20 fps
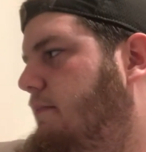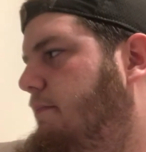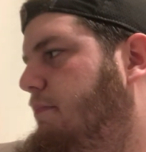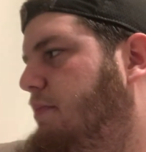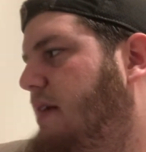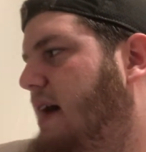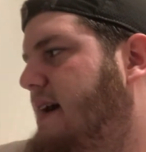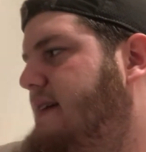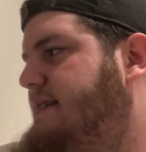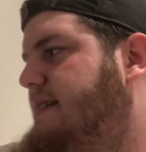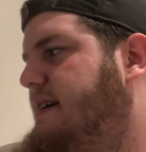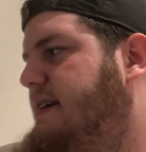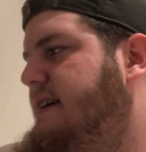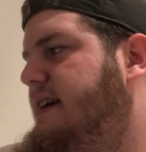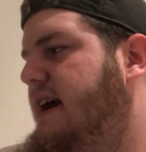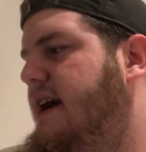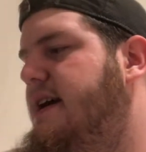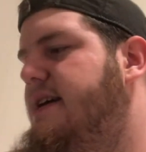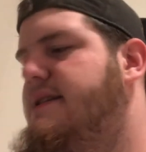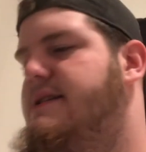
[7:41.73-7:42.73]
plastic
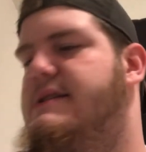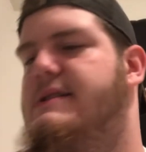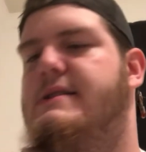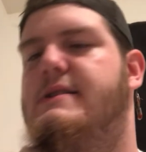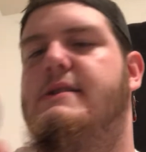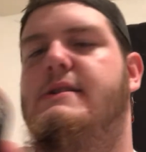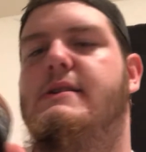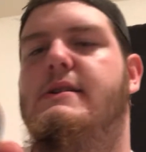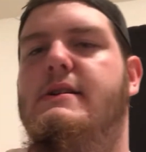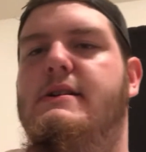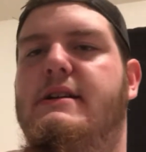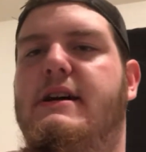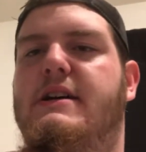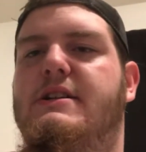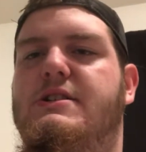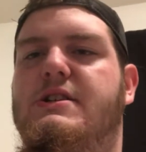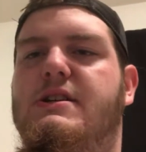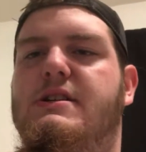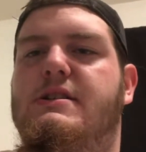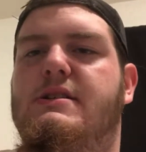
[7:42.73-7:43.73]
cans, and
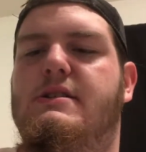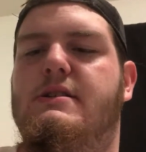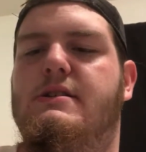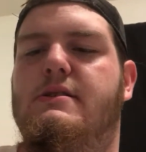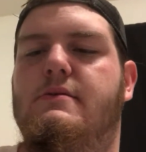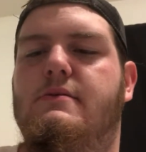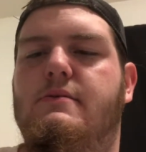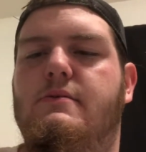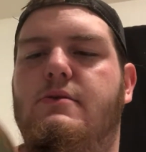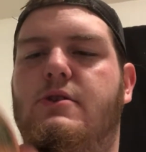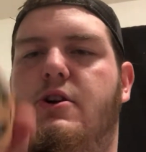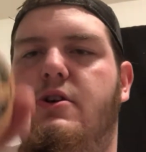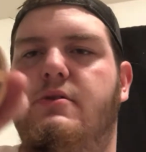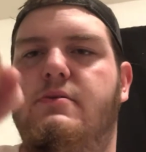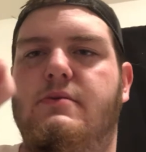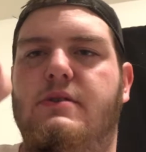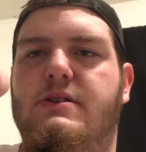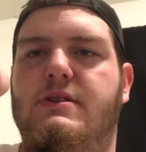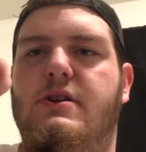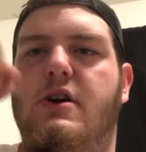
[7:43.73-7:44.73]
this
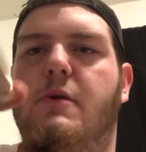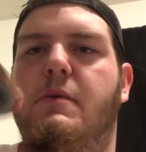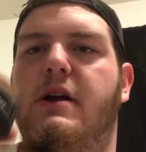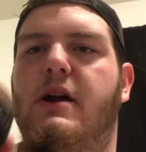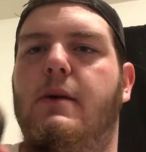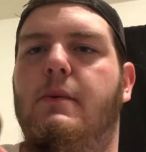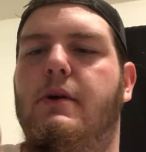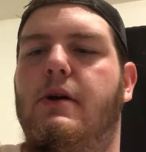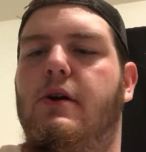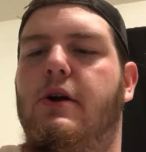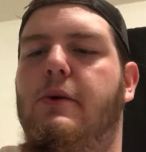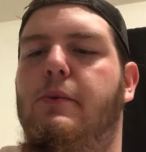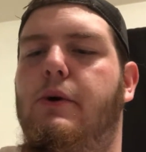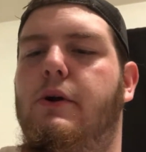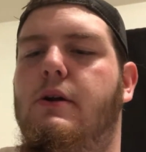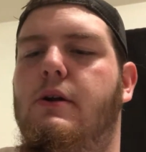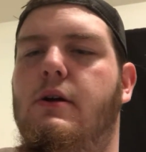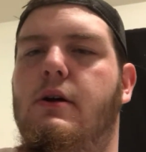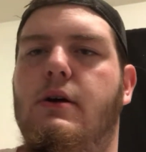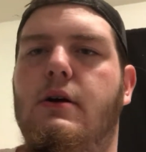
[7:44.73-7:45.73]
is Copenhagen Wintergreen
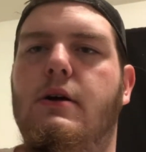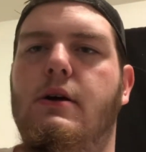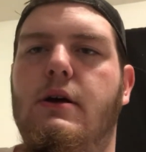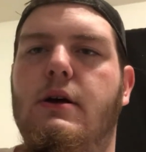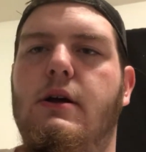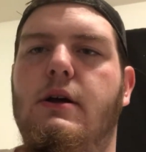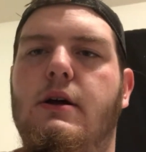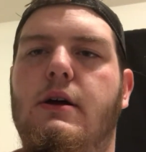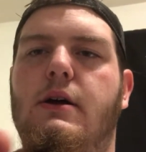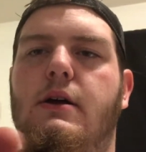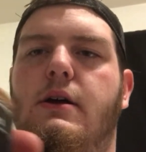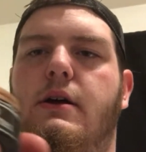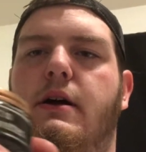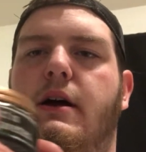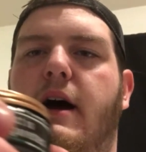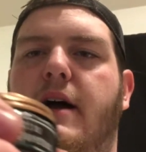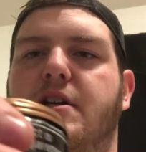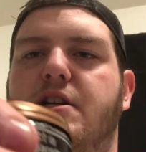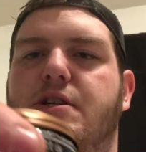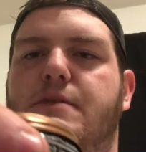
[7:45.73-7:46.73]
one.
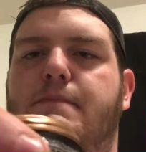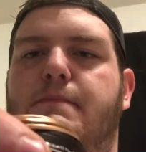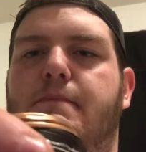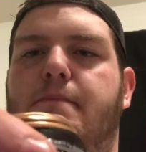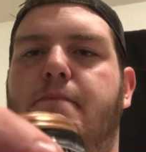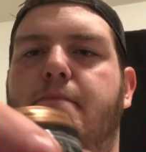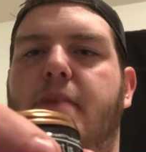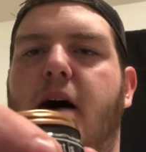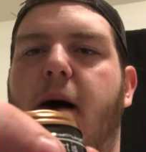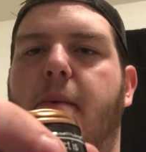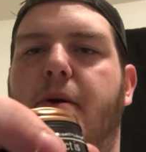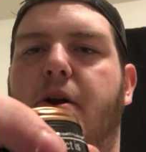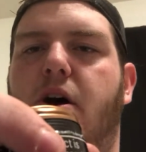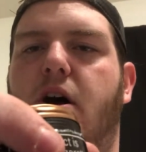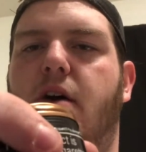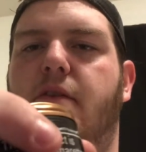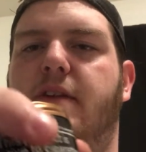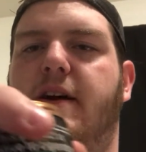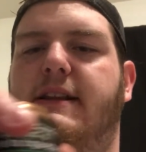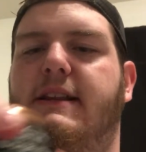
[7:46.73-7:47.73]
I just pop it
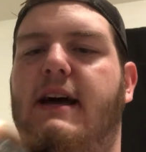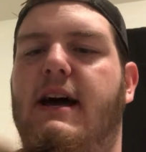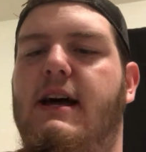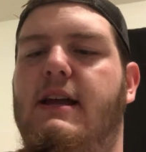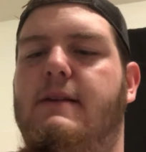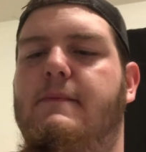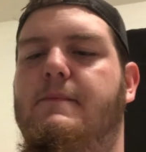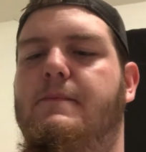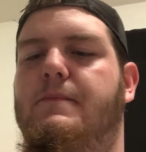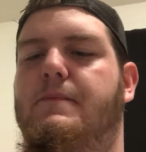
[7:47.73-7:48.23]
off like that.